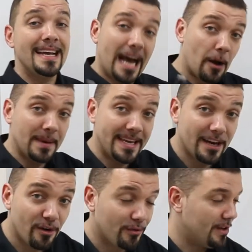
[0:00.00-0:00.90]
Now, be
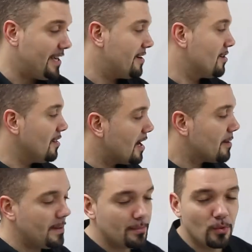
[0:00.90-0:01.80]
careful here. A lot
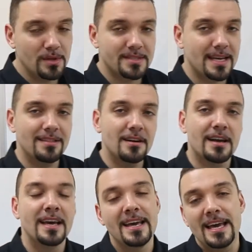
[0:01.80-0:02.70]
of people will say,
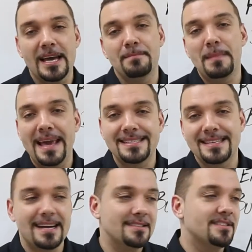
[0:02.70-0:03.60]
look, it makes
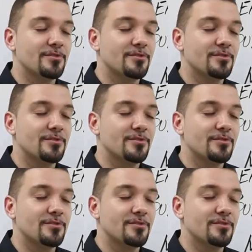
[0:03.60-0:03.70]
sense.